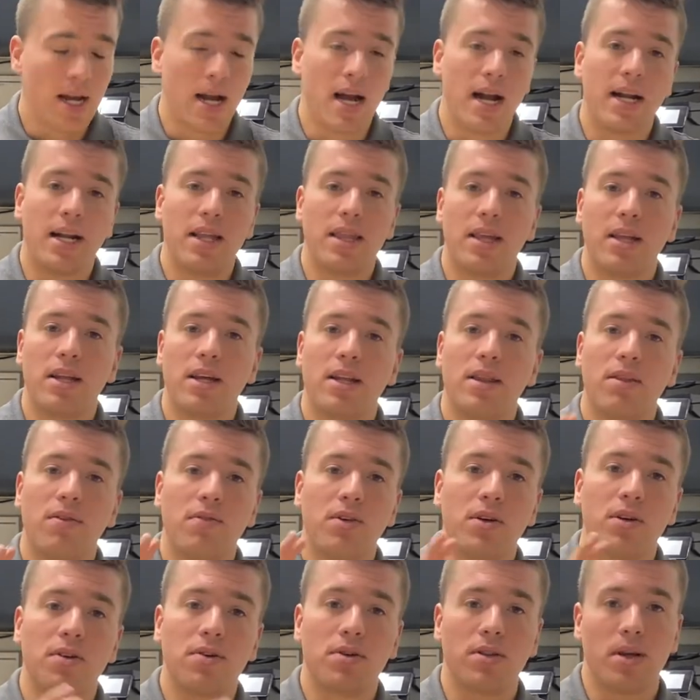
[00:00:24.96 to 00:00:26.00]
Anything in the
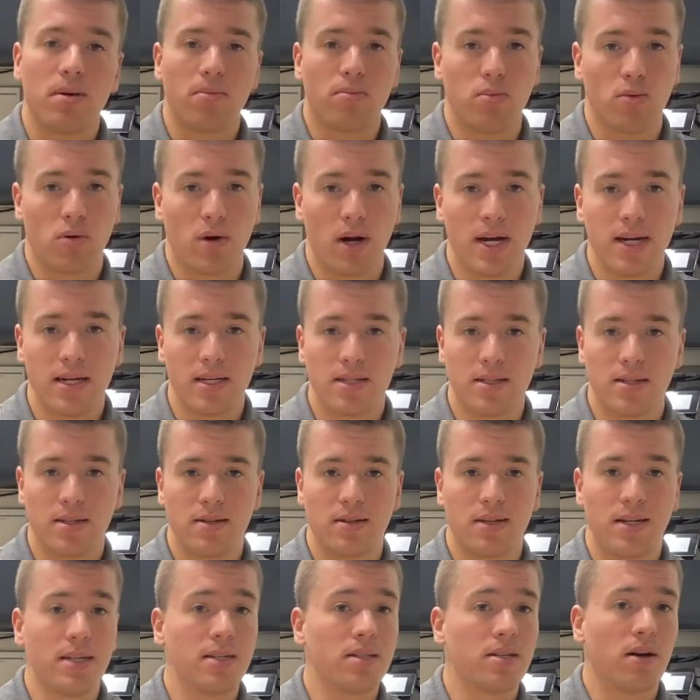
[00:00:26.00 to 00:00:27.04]
vehicle that breaks
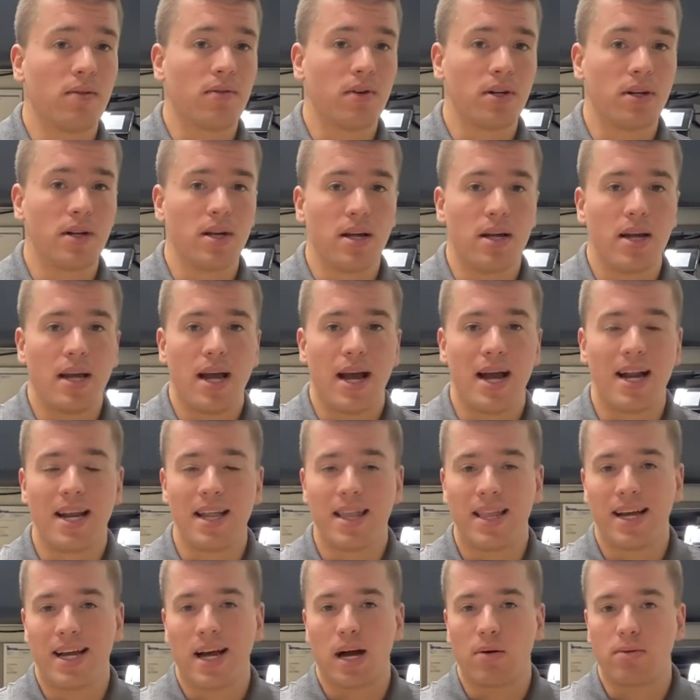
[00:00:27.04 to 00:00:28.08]
is covered.
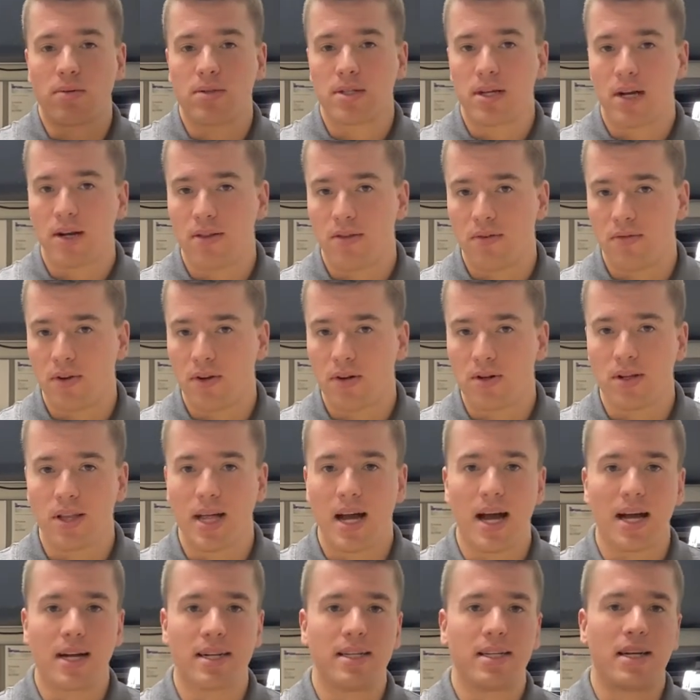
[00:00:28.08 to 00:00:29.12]
Anything outside of the vehicle
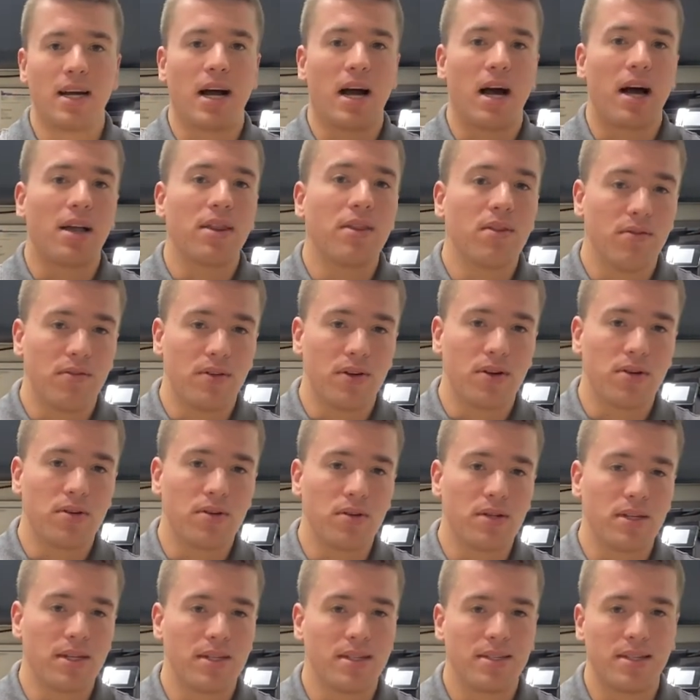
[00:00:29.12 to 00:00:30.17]
acting on the
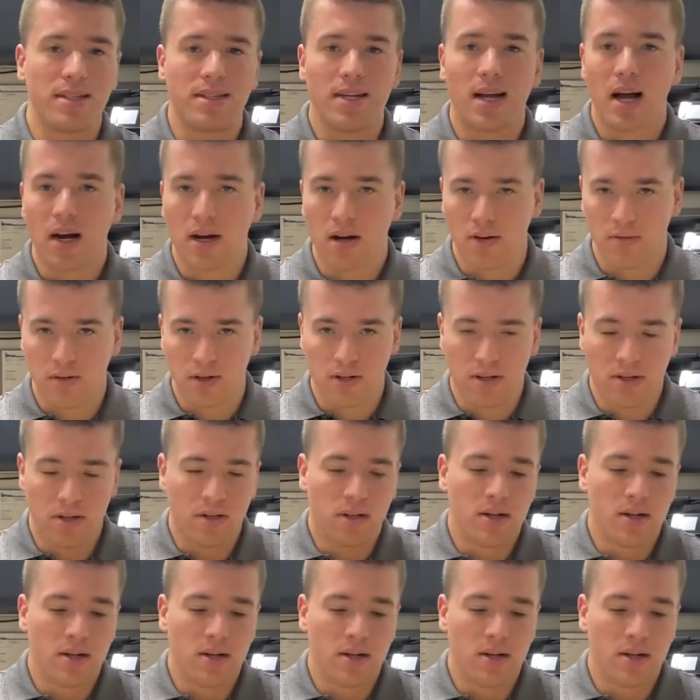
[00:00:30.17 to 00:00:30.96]
vehicle is not covered.